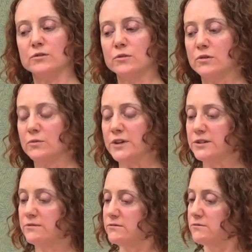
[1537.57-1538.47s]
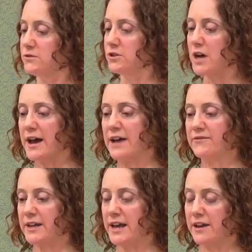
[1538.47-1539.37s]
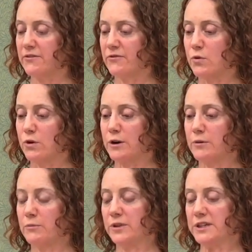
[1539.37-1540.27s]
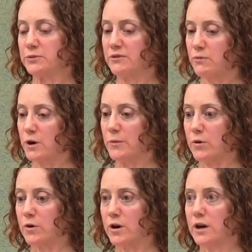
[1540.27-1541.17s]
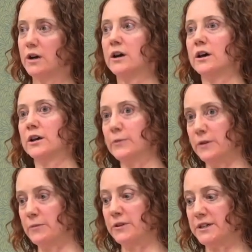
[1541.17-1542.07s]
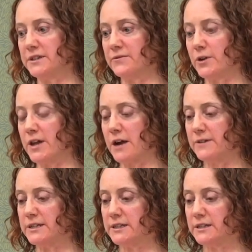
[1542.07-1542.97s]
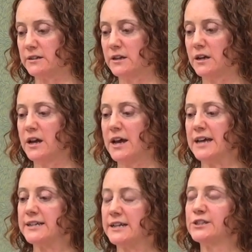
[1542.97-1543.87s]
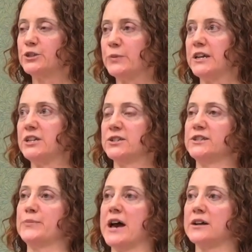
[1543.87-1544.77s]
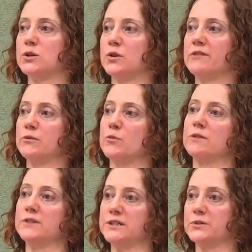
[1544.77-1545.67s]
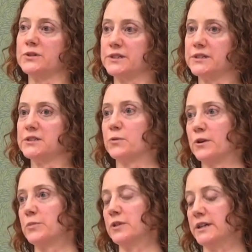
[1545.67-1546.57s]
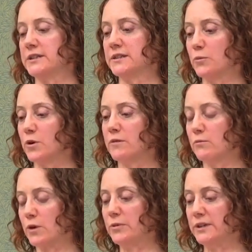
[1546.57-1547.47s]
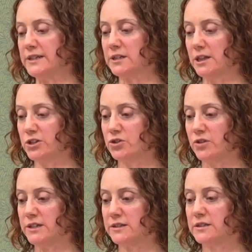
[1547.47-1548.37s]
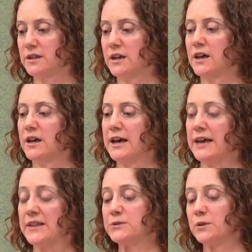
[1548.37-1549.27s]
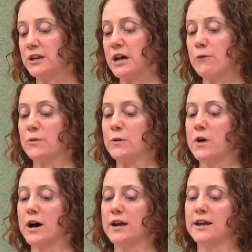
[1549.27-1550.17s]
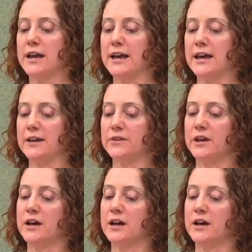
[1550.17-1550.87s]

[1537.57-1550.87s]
we do not advocate for police reform or community policing for that reason. It tends to be just a backdoor for more resources for the police and more police on the streets. And that's really not what we want. And